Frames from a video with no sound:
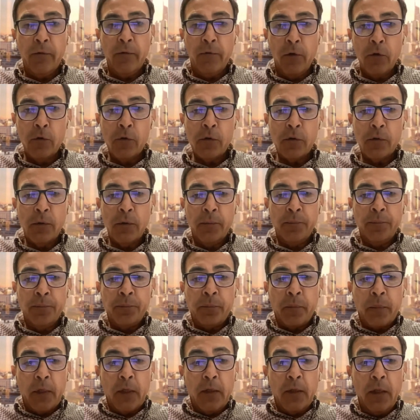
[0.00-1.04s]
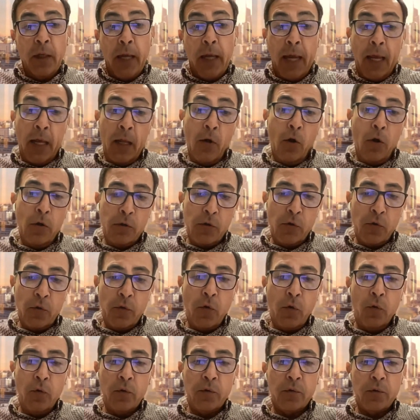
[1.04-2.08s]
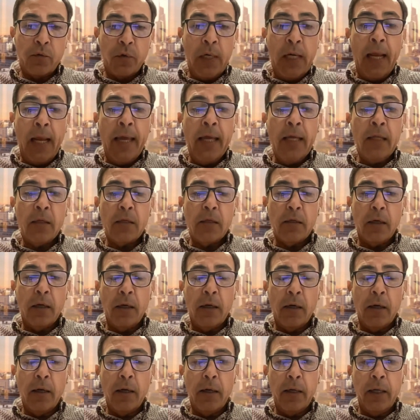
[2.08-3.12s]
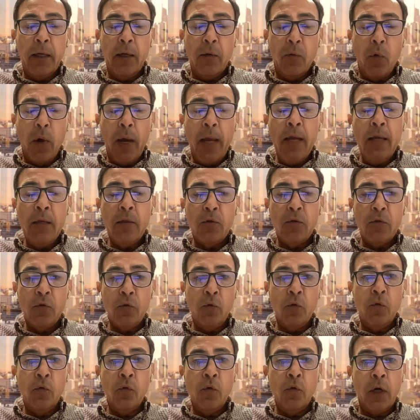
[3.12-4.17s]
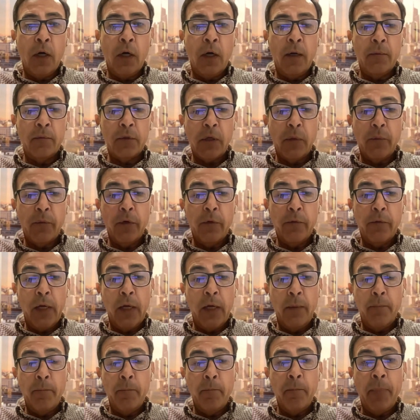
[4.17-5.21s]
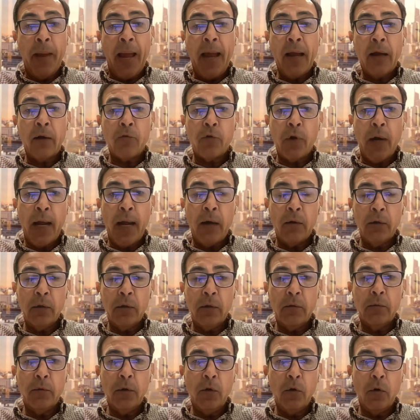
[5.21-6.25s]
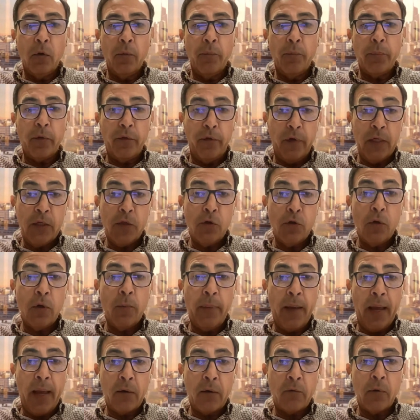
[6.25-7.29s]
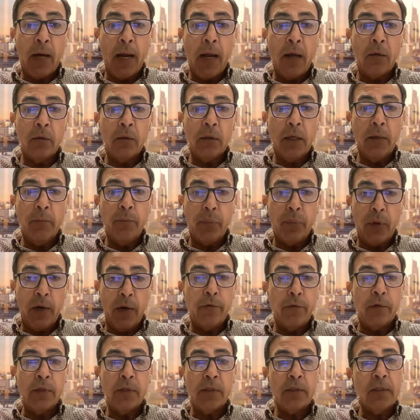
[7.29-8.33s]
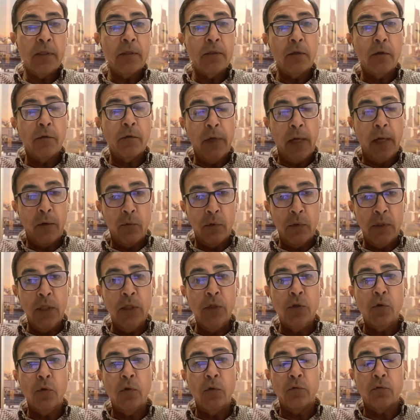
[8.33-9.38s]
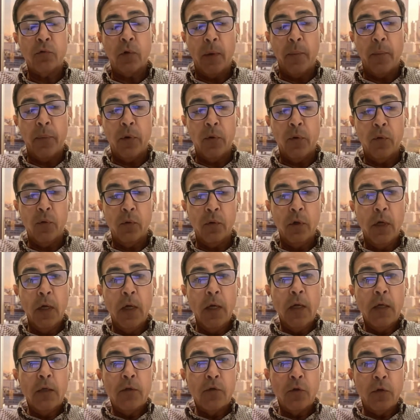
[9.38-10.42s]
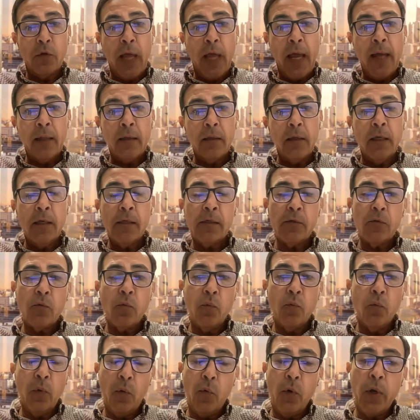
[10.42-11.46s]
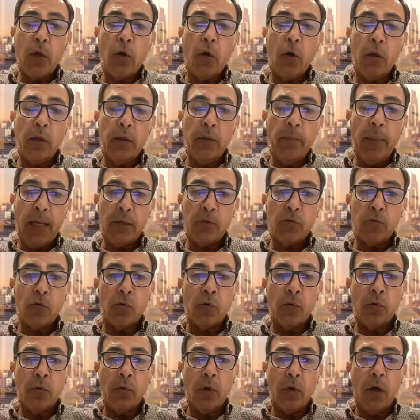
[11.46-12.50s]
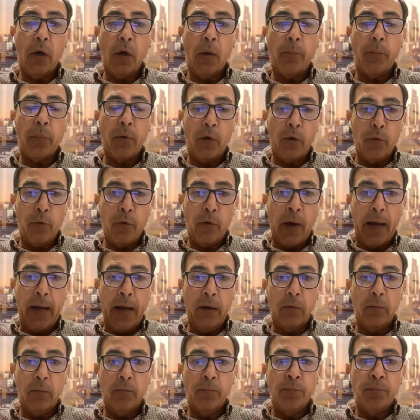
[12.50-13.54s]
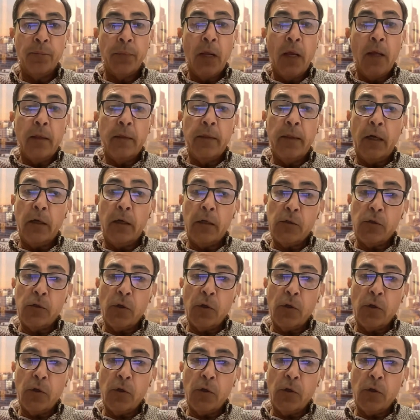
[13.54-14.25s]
variables, and also those relate in a way to some of the background, professional background and preferences of the acquisition entrepreneur. So that is what we call investor profile. There's